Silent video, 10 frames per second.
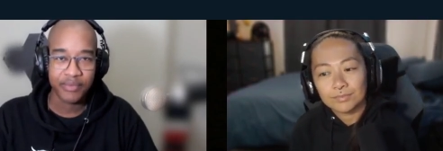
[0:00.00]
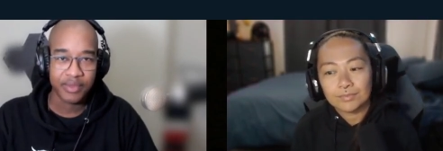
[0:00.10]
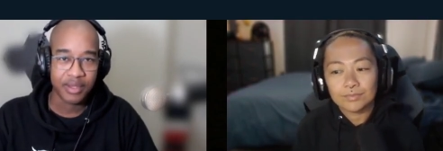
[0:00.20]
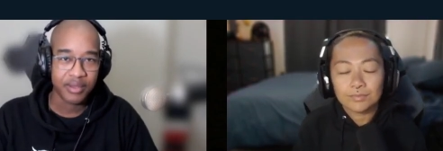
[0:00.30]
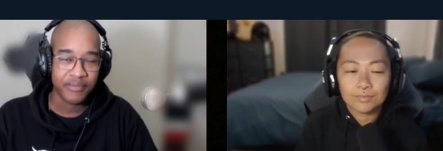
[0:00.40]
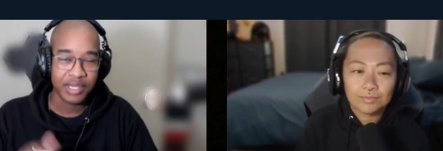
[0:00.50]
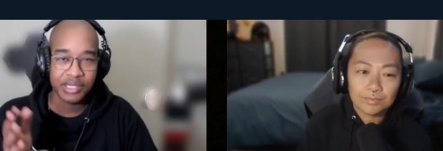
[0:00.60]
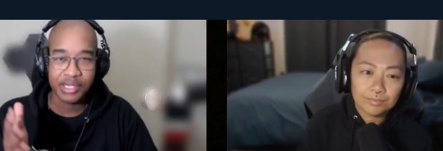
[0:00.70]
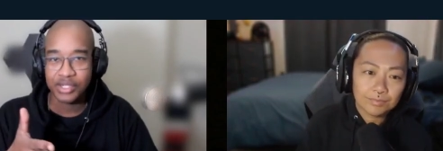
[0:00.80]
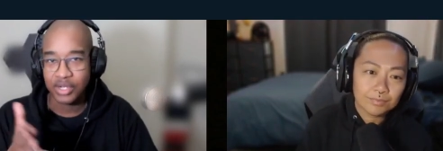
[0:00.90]
Speaker 1: Uh,
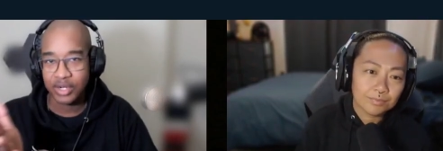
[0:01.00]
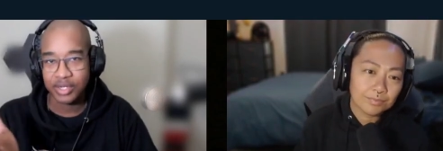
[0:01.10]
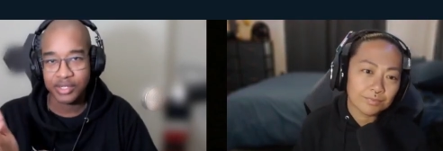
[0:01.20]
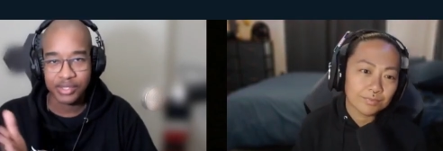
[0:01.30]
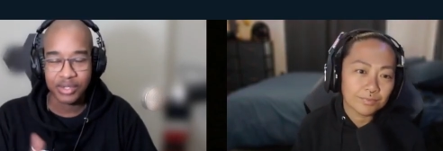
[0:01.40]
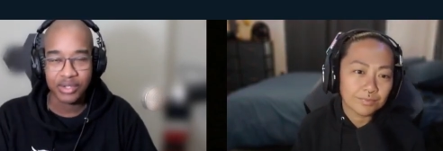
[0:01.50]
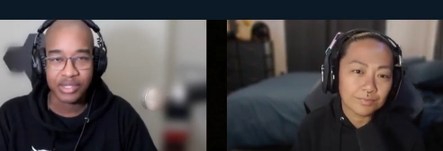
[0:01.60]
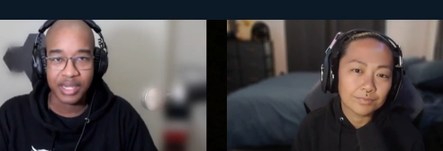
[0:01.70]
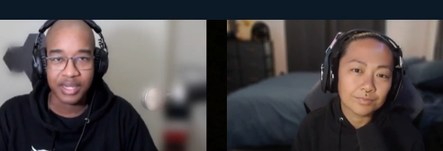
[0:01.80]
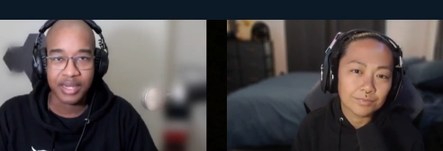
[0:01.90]
VGChartz, you know,
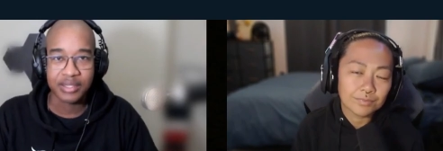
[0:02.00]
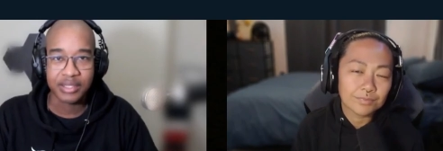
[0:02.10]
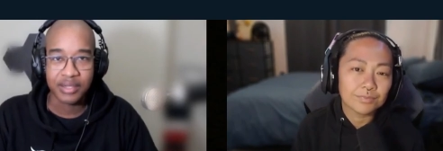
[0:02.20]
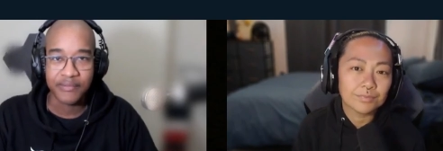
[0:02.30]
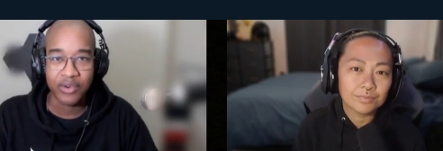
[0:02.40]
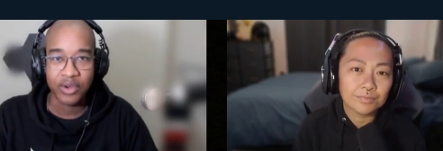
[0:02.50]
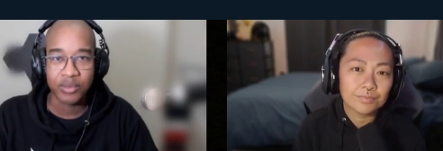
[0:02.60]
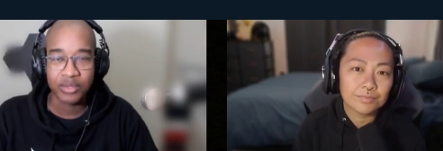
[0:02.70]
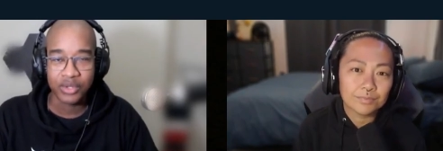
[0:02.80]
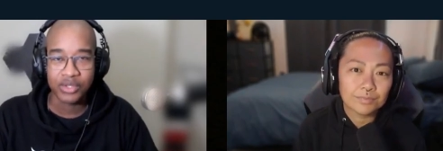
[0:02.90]
check it out to confirm
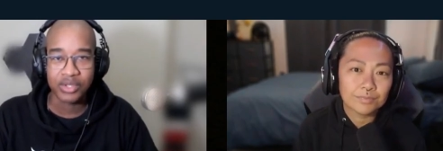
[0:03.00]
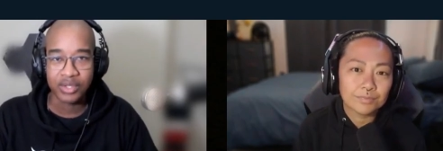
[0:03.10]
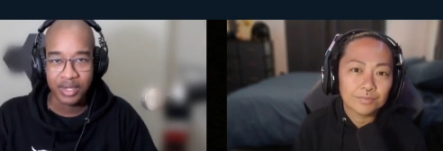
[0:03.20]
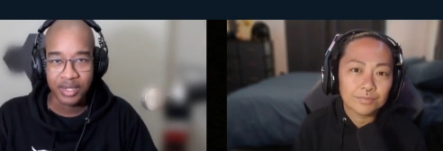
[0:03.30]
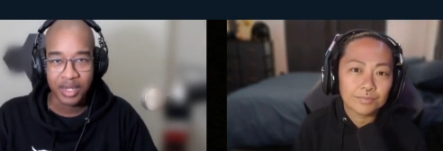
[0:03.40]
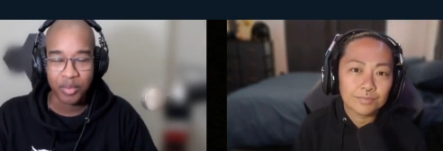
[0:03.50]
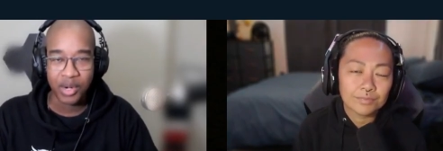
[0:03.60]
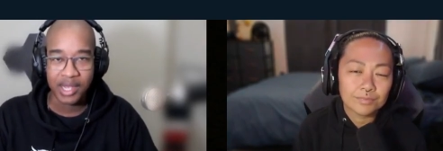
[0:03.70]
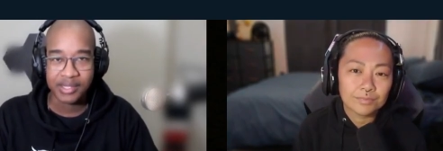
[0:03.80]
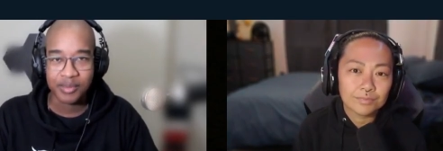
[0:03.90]
those are
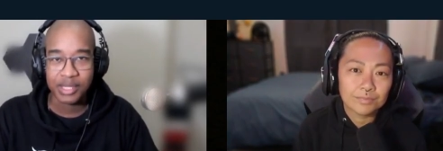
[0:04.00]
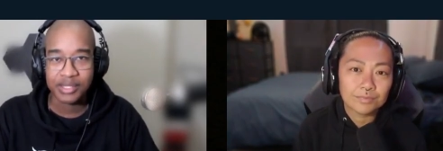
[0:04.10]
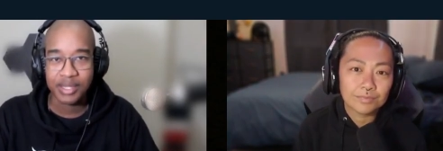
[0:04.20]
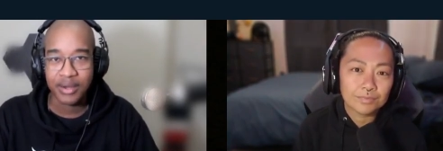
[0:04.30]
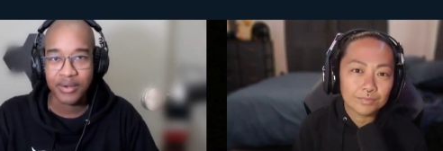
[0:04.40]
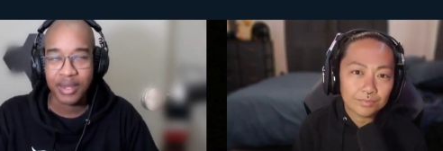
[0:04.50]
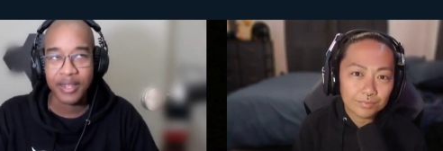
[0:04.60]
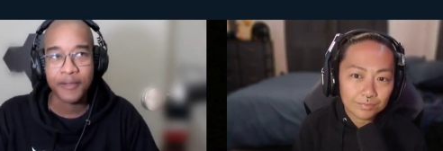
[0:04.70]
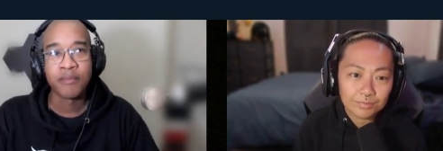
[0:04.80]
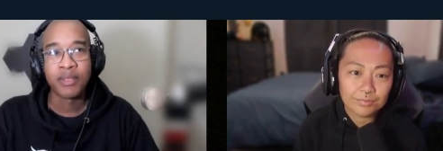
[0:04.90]
approximates there,
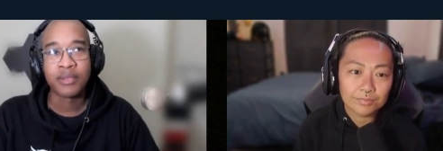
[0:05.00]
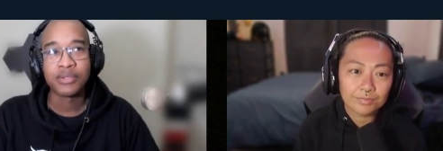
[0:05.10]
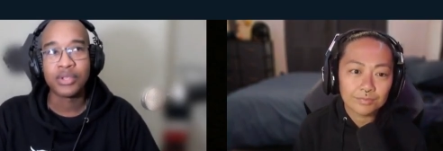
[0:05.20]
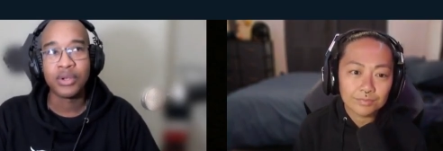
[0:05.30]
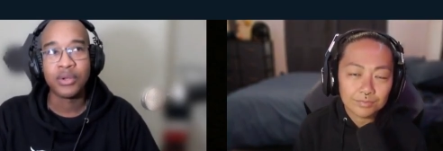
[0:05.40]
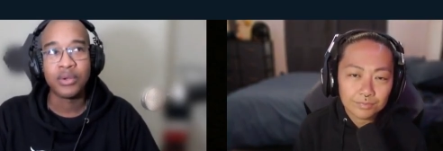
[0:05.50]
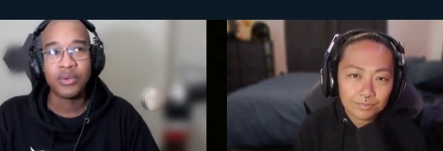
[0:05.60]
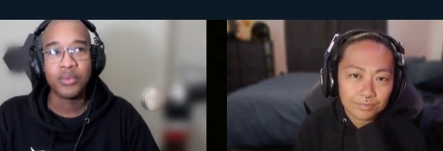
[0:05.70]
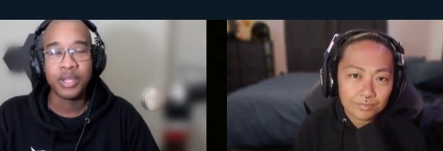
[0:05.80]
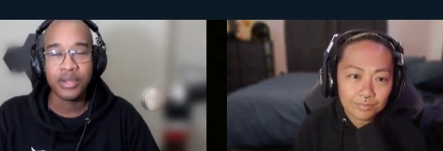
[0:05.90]
right? So
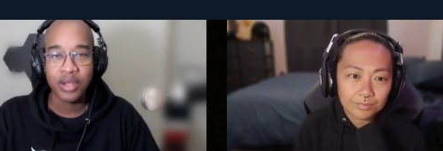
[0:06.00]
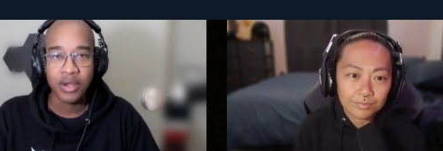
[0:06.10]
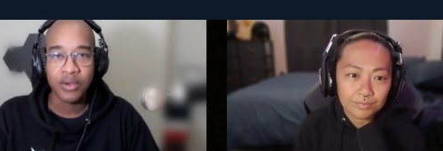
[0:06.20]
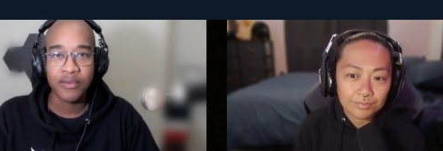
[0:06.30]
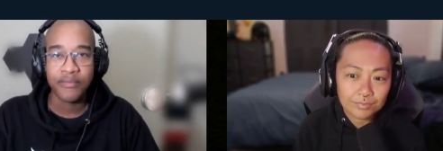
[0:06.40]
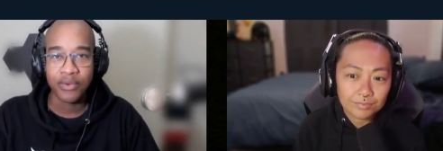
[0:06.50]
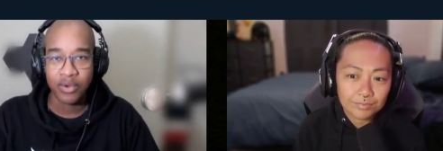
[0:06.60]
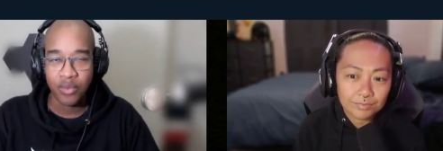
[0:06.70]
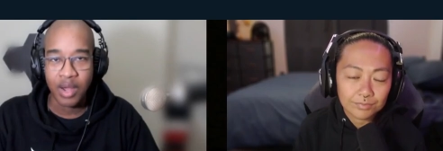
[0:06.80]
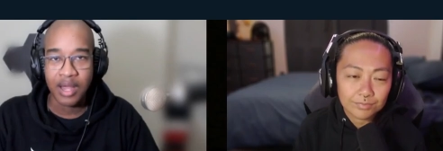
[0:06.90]
we know for a
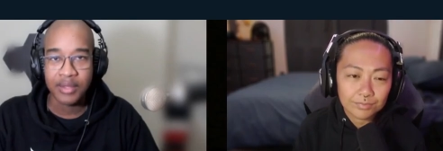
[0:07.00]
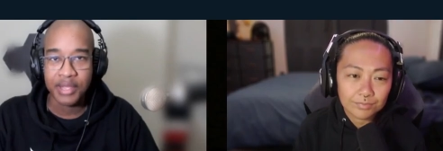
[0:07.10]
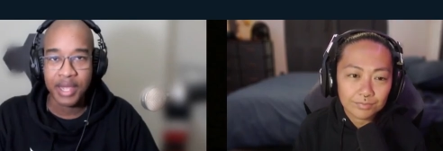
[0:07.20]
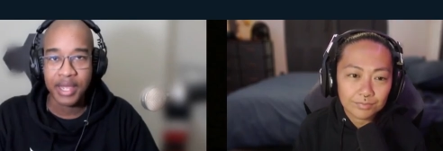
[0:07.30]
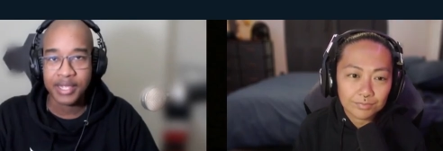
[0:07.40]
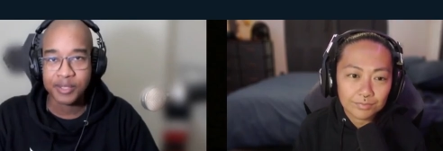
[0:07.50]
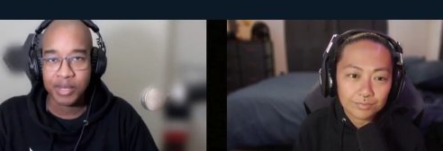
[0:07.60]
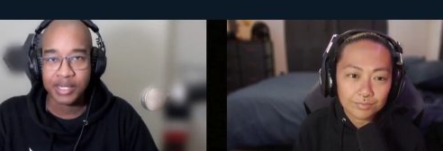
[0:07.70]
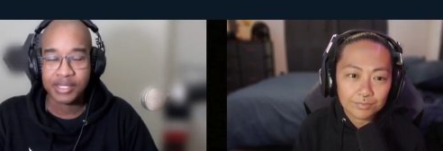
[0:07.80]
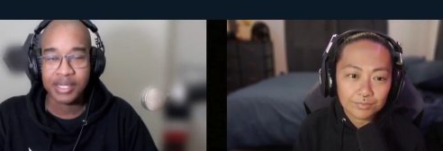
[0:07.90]
while now,
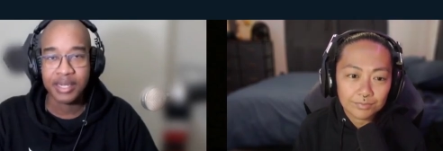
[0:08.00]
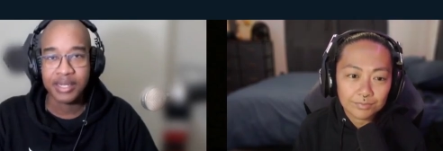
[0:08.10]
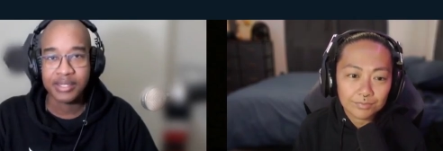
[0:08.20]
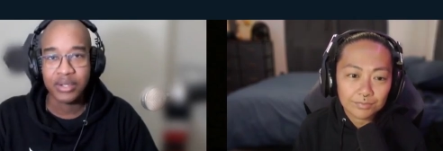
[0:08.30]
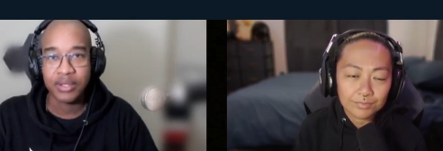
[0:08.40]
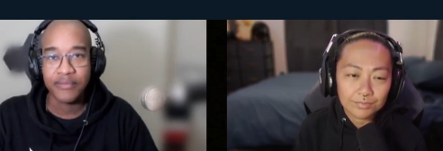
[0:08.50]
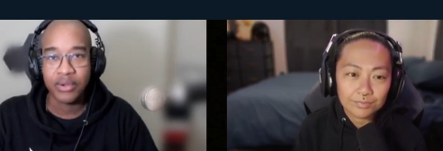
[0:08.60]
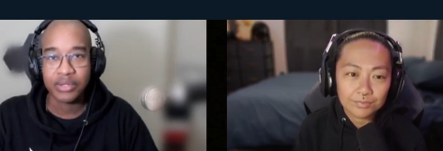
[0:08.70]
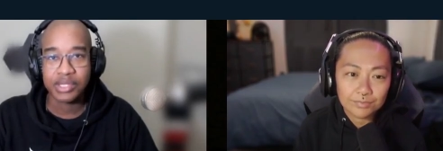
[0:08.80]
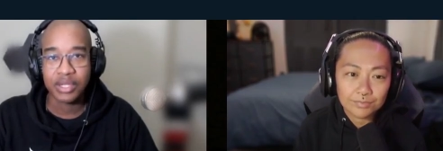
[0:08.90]
Xbox is not necessarily
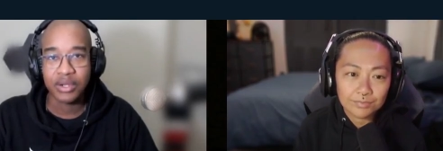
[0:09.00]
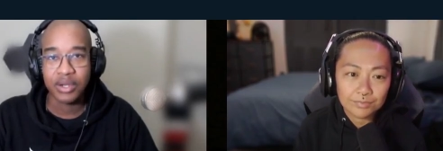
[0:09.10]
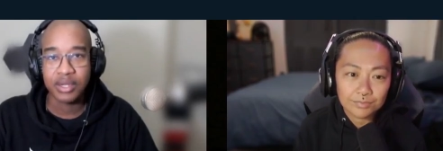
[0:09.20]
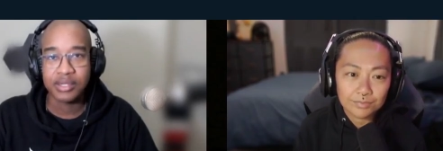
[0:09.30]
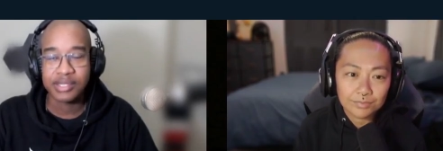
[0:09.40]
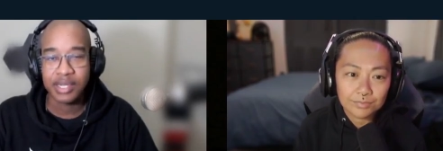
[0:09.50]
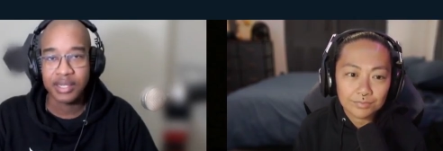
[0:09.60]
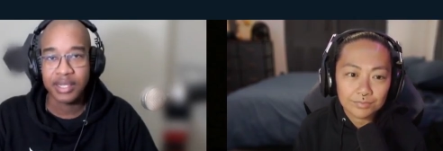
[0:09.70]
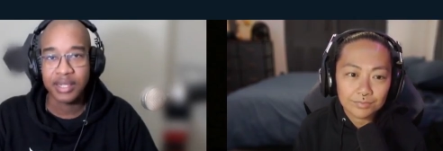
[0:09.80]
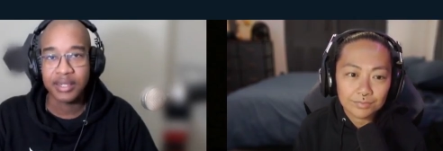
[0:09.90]
focusing on
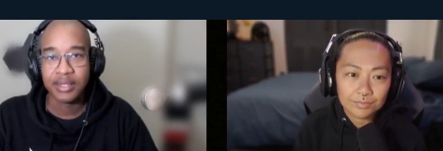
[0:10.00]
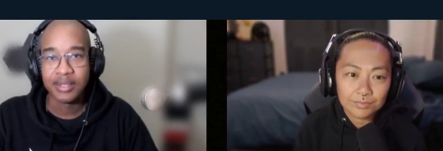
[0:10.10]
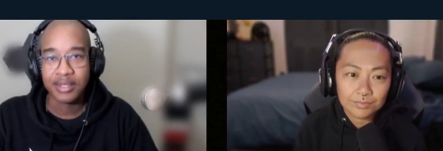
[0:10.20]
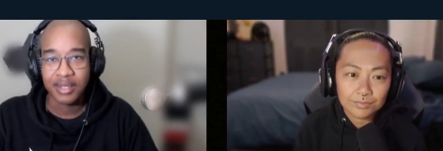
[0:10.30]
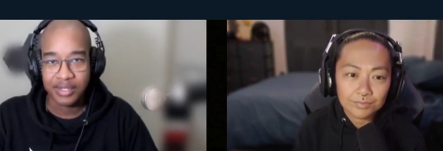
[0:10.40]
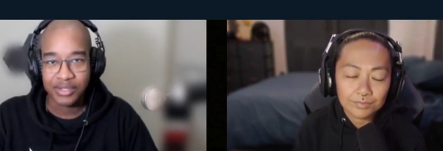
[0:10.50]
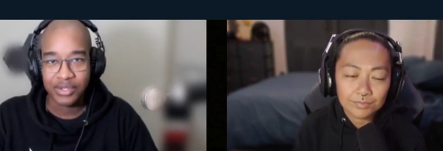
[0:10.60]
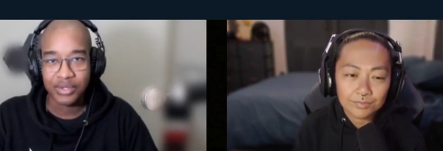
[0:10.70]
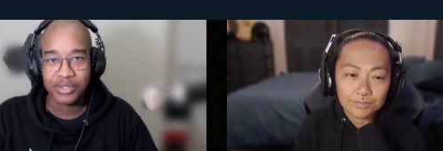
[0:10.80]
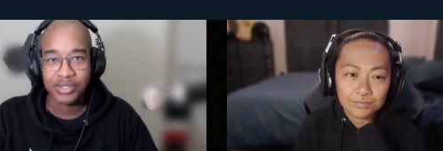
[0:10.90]
selling
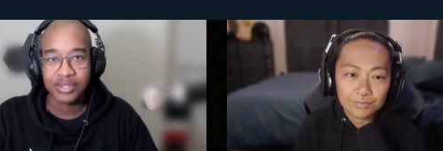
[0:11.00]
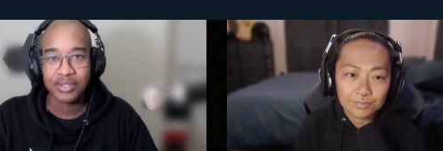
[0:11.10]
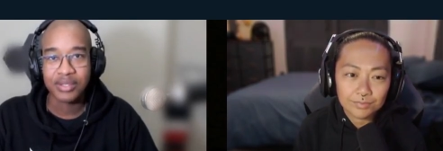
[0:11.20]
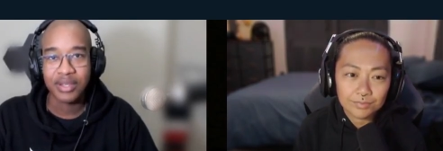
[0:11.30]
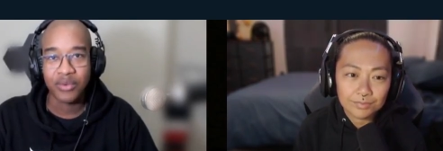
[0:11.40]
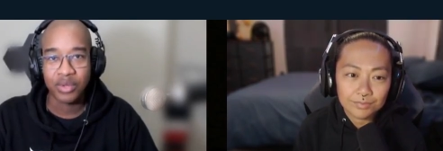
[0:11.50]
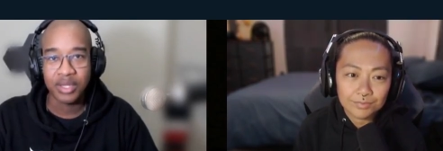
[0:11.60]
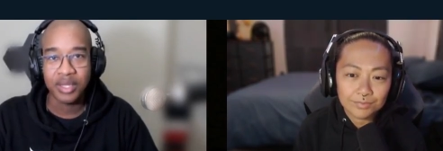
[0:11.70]
consoles. They're really